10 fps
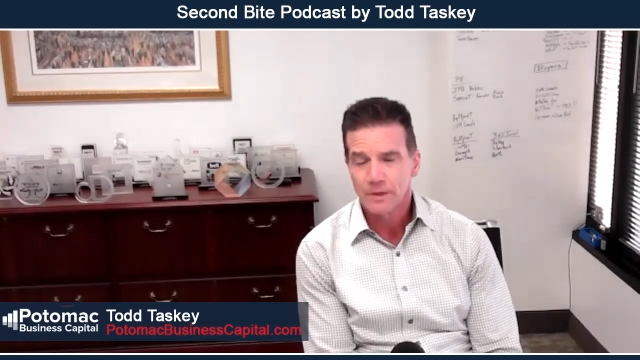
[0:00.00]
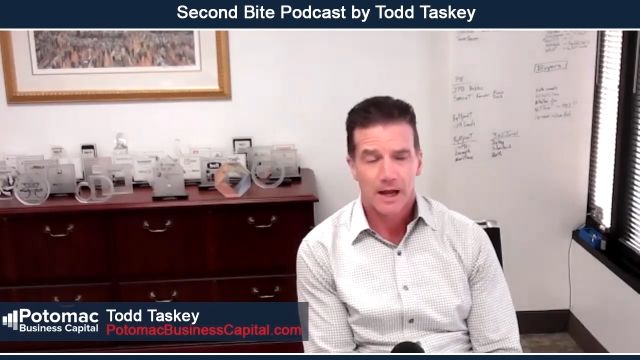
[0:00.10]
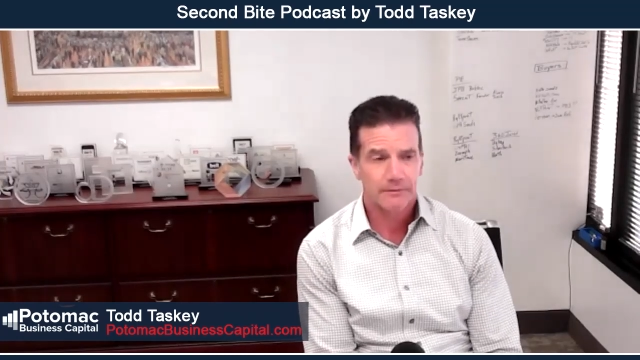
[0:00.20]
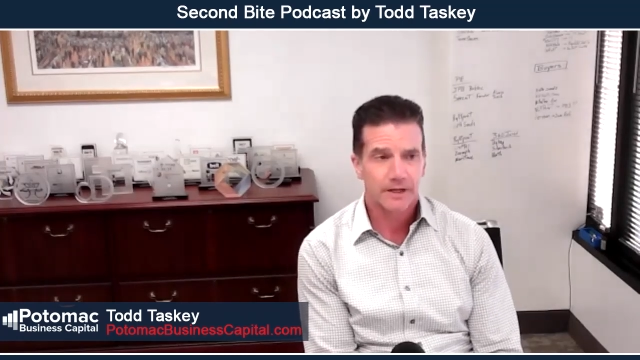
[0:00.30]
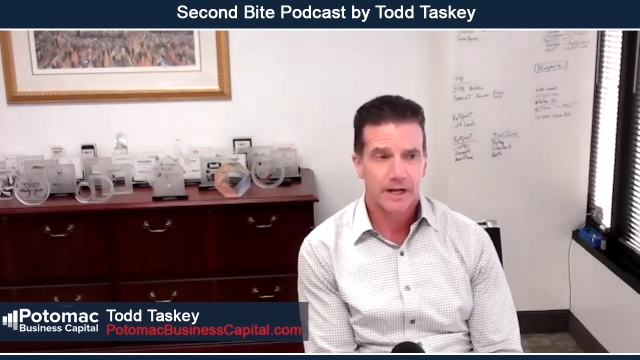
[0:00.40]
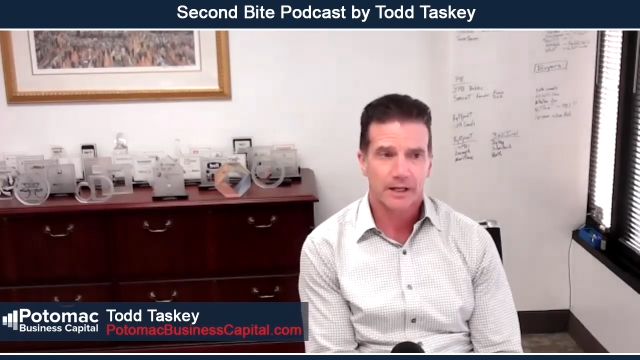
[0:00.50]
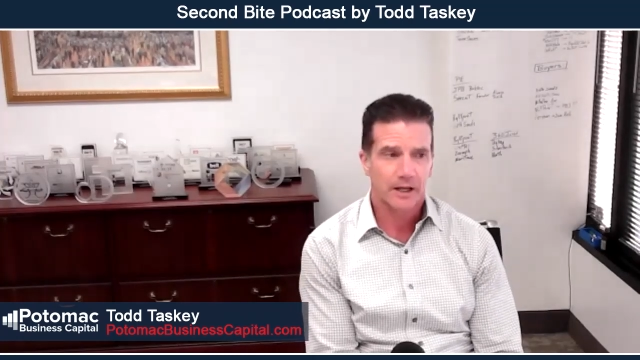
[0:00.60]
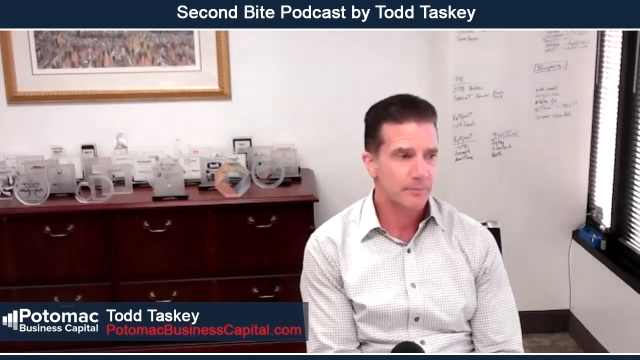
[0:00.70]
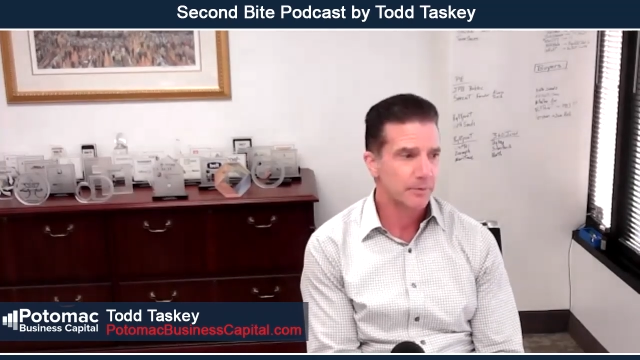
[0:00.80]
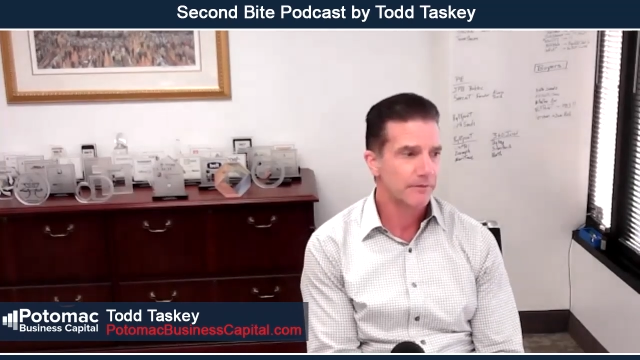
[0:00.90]
I've got a
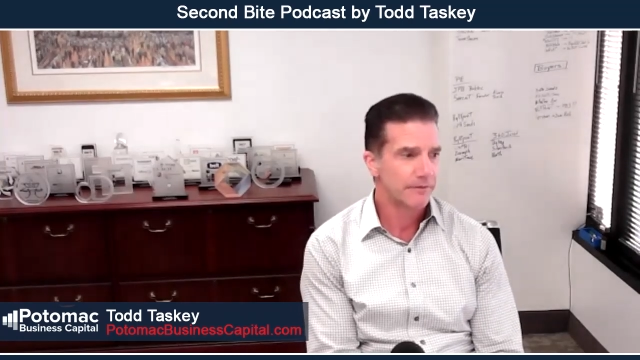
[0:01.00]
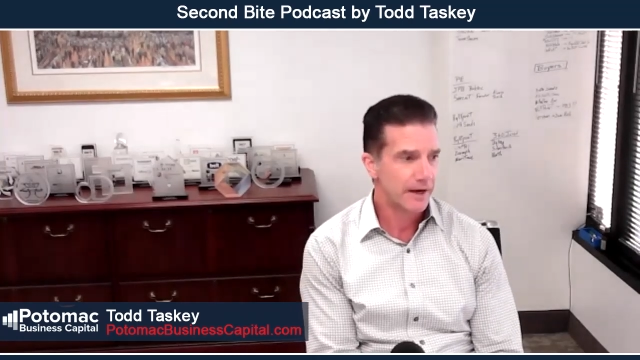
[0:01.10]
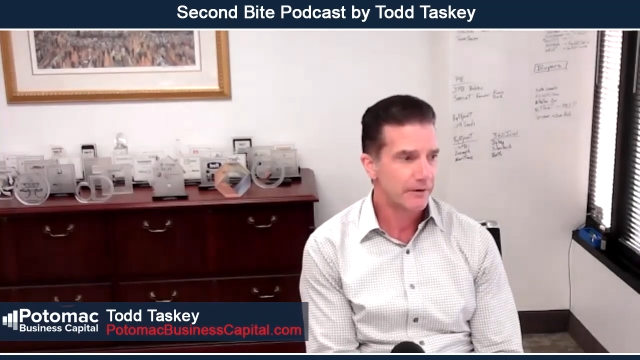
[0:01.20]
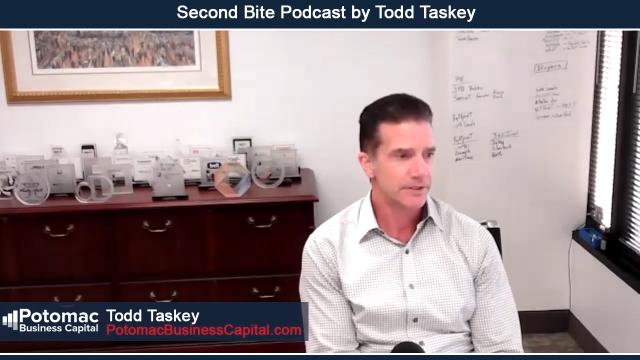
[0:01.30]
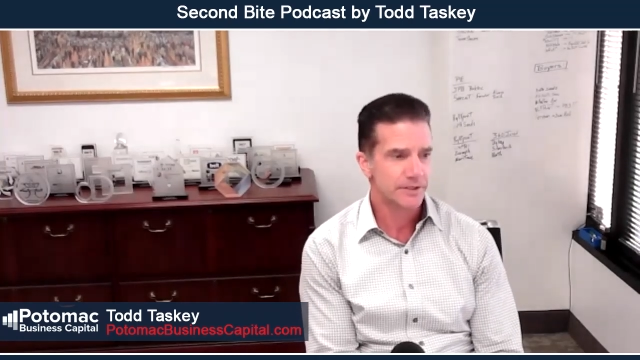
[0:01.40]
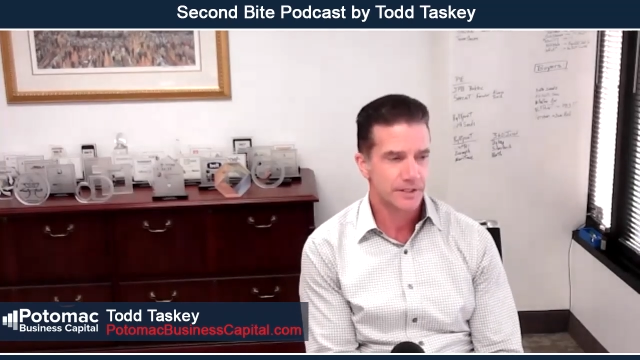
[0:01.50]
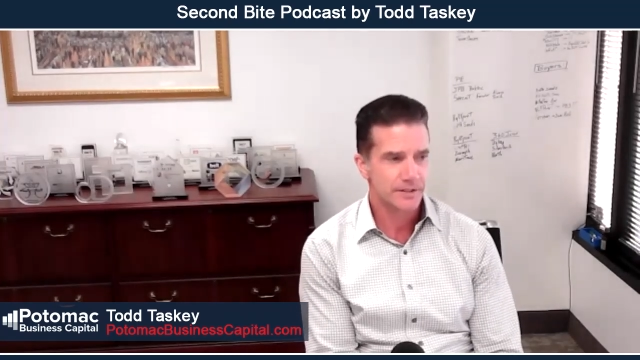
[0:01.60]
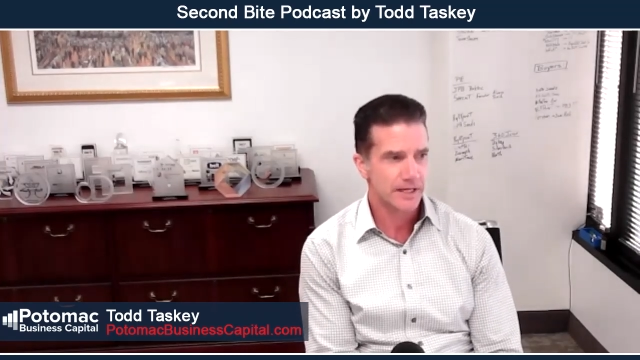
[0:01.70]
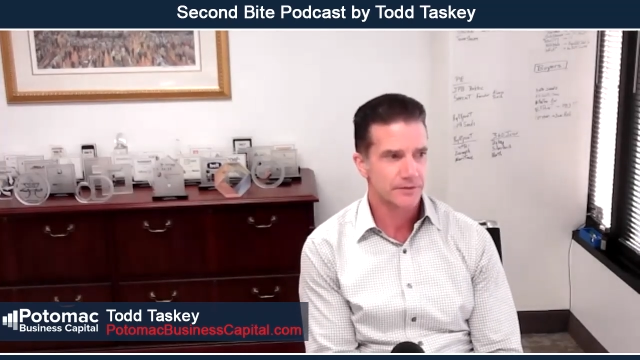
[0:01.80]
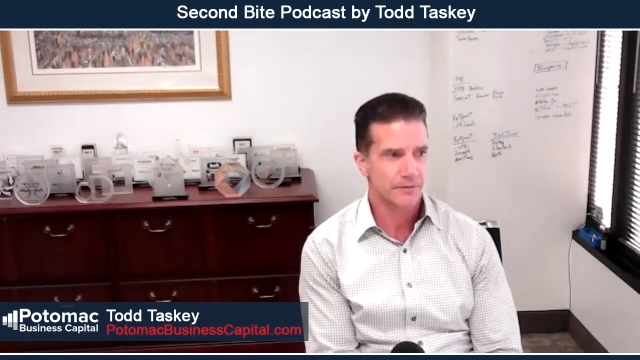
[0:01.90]
couple of very
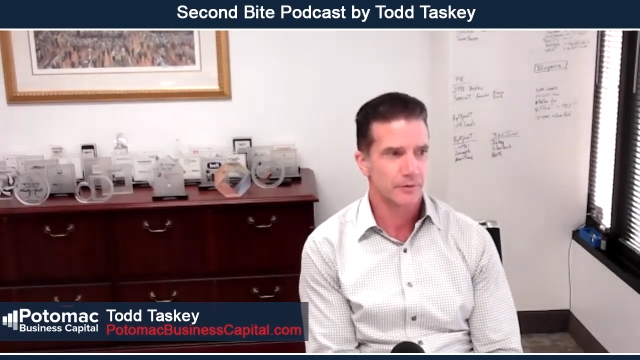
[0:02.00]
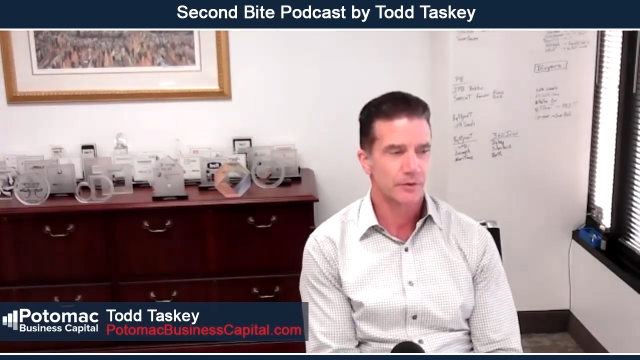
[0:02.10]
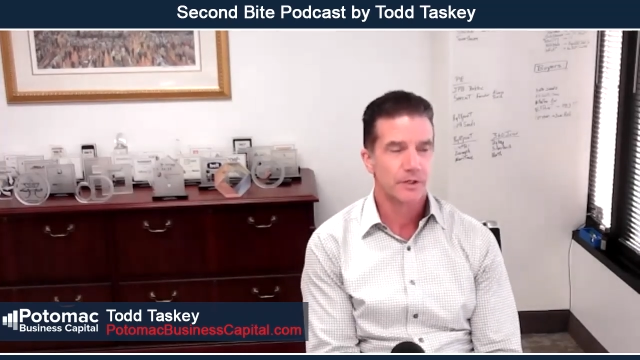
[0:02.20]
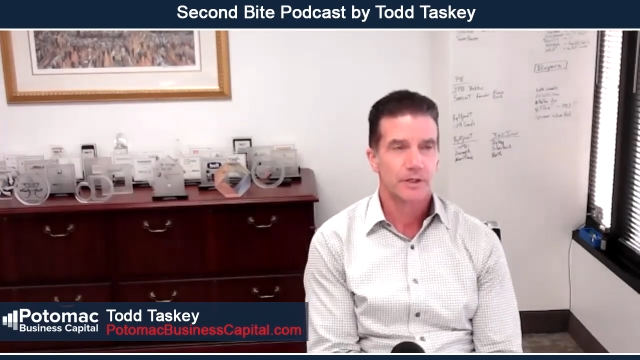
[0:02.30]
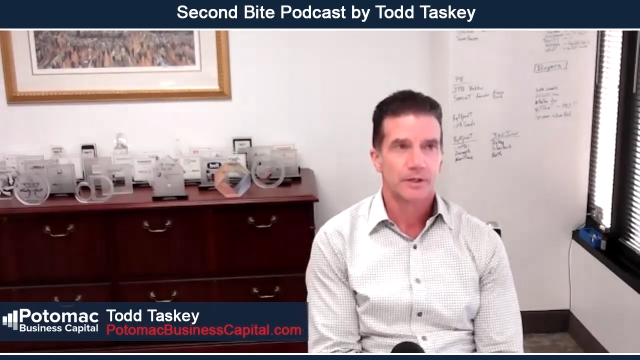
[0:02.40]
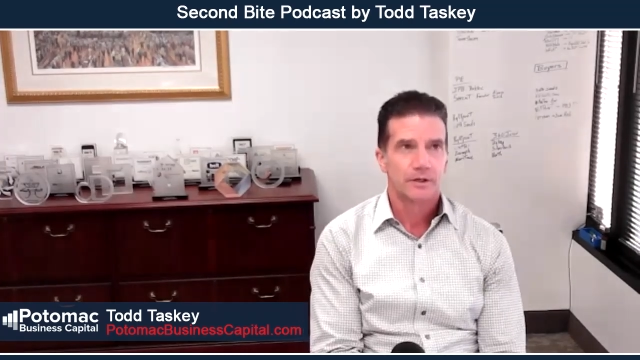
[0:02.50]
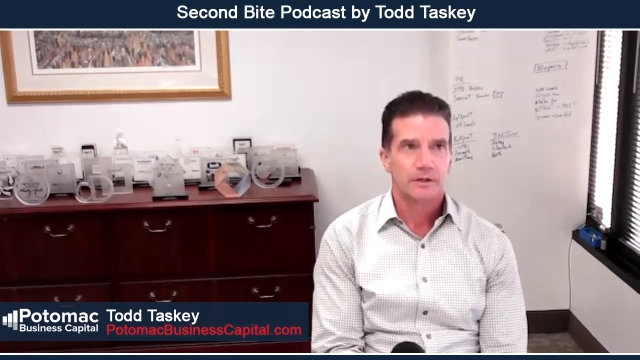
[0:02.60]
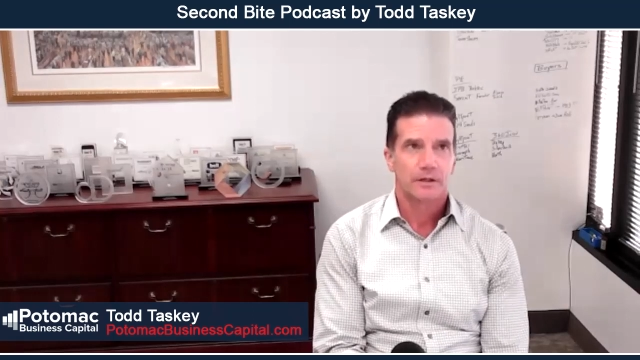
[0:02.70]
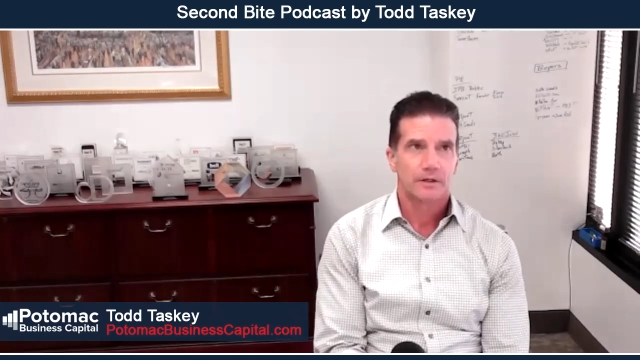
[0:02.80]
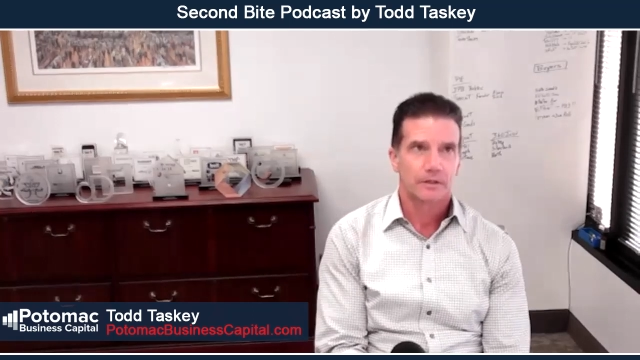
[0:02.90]
successful,
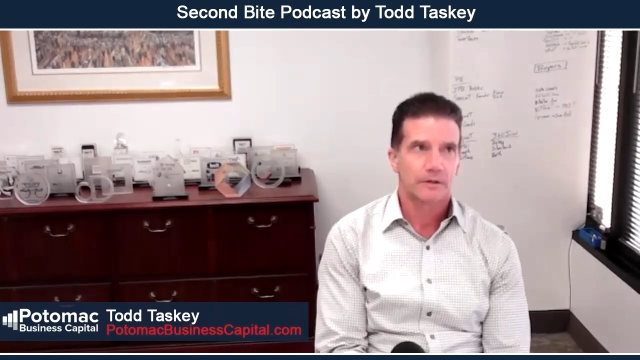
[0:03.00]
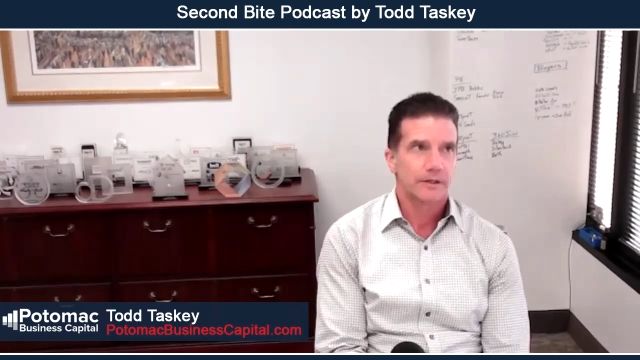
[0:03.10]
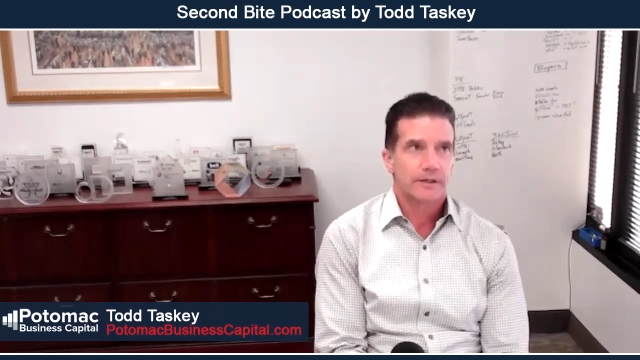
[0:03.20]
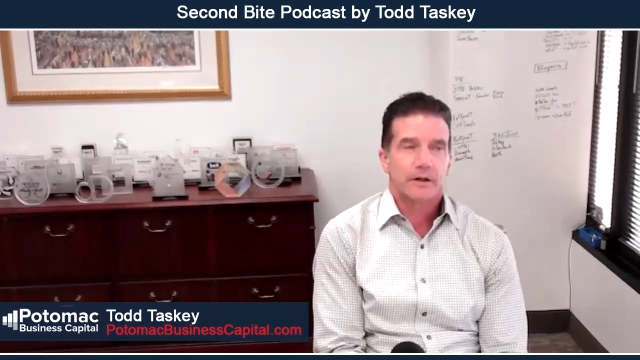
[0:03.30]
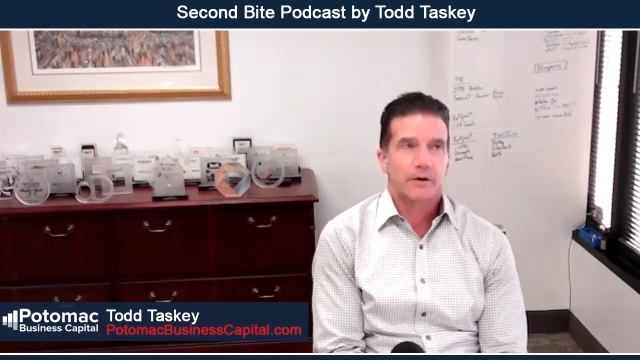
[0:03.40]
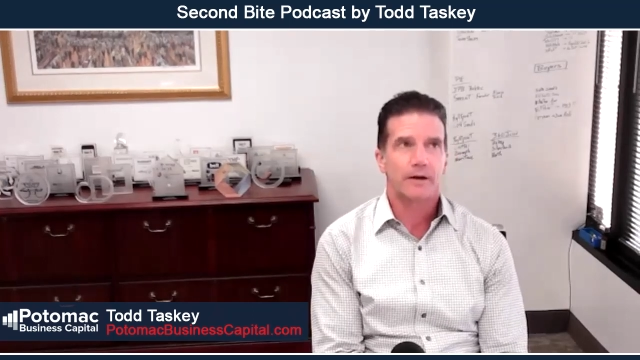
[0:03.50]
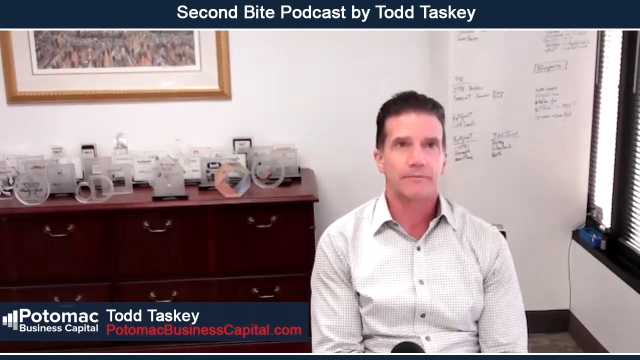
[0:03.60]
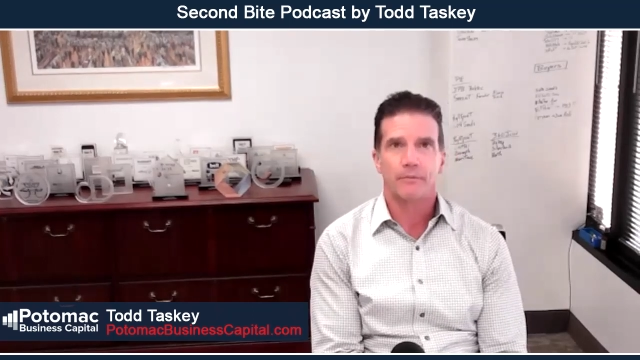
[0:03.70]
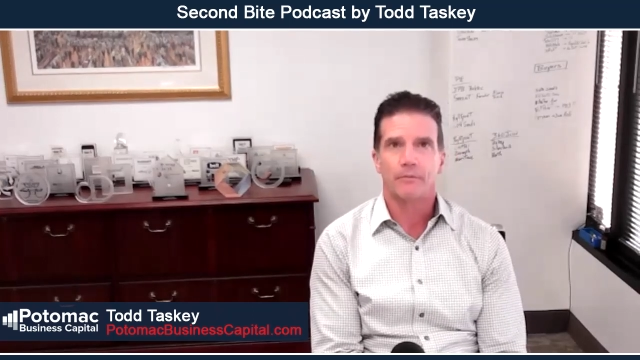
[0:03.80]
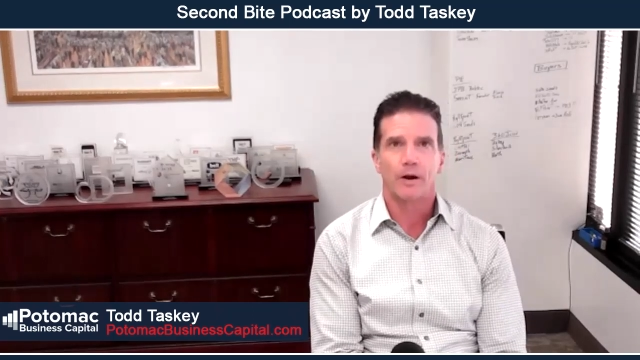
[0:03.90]

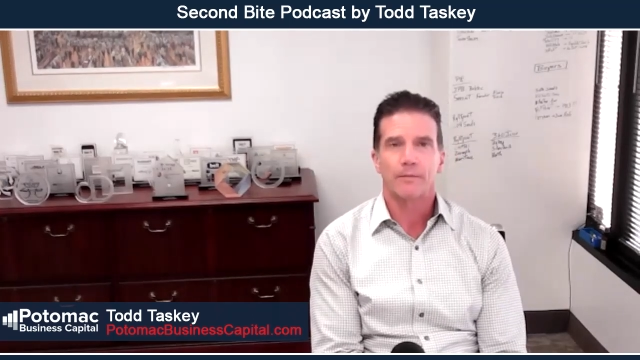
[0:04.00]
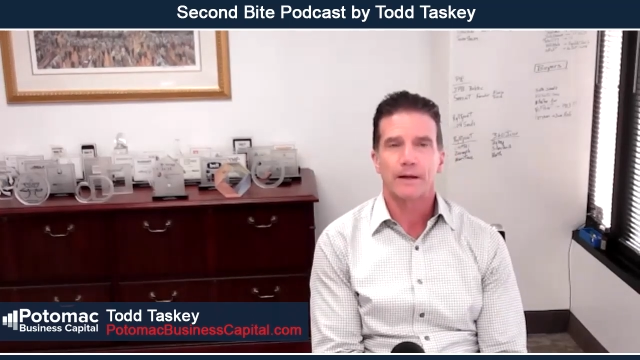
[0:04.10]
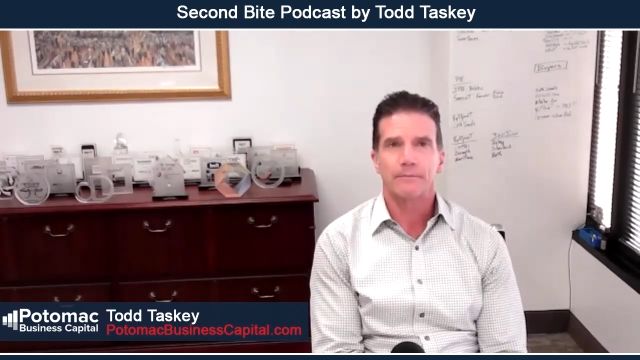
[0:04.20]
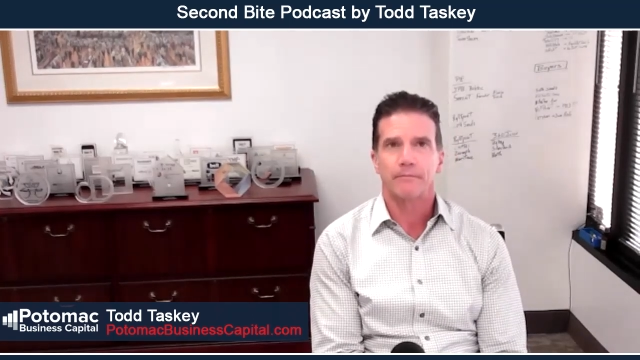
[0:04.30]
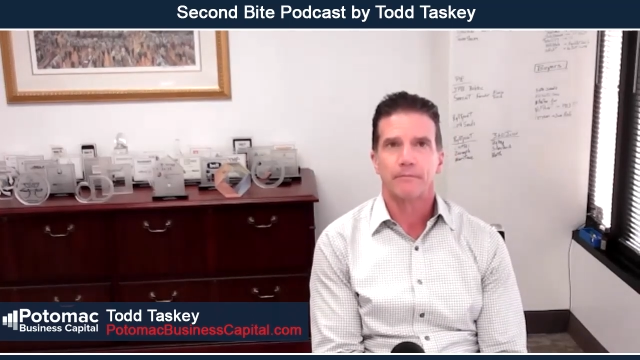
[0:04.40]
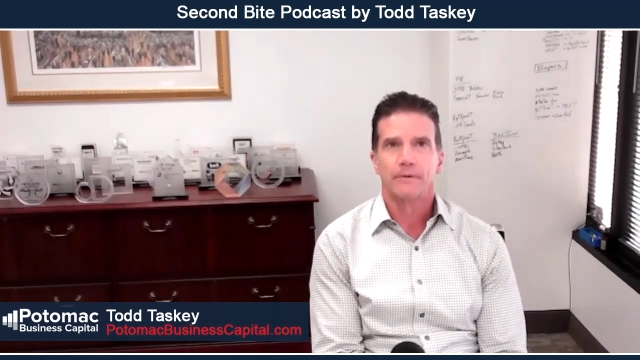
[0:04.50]
one of my